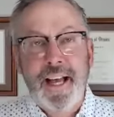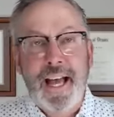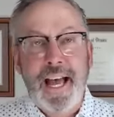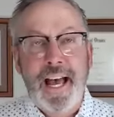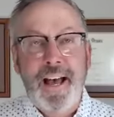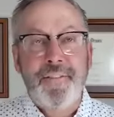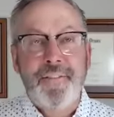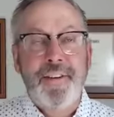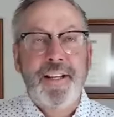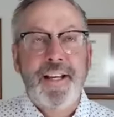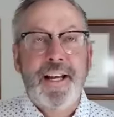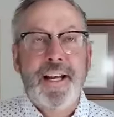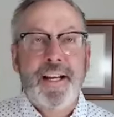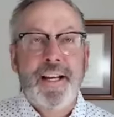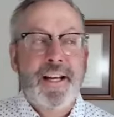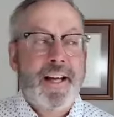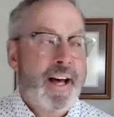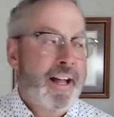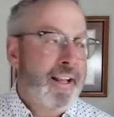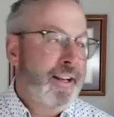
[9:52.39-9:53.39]
having
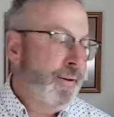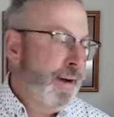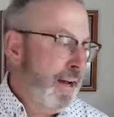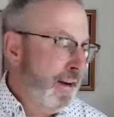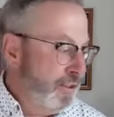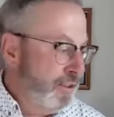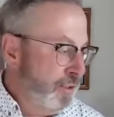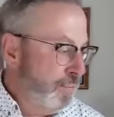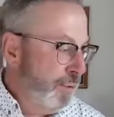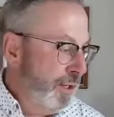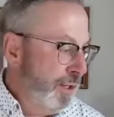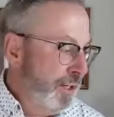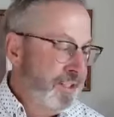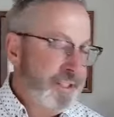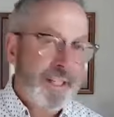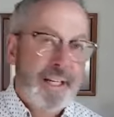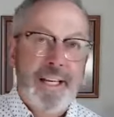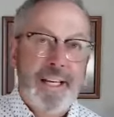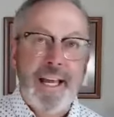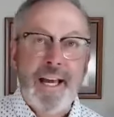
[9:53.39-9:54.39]
Colorado
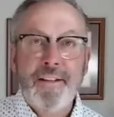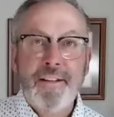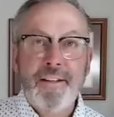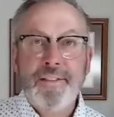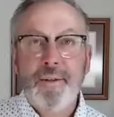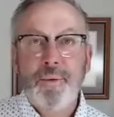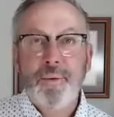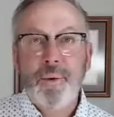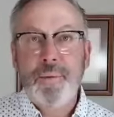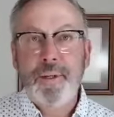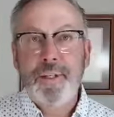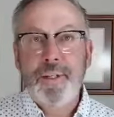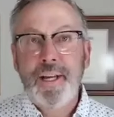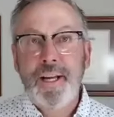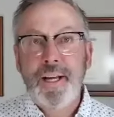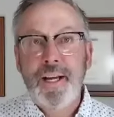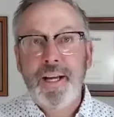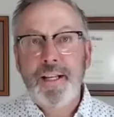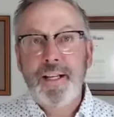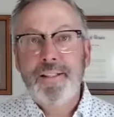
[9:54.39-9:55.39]
Springs City Council
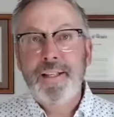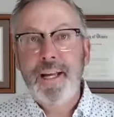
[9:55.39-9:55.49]
women